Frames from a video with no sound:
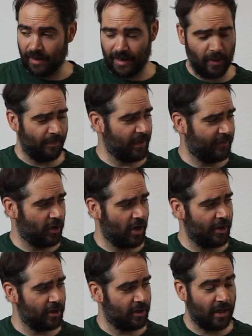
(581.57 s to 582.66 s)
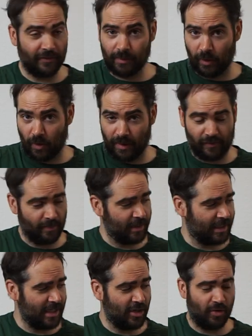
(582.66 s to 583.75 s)
Now, if you're not comfortable going from a
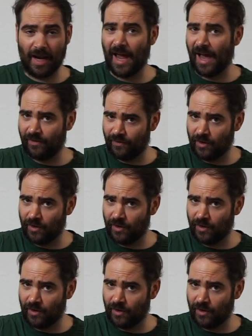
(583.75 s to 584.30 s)
C to an F,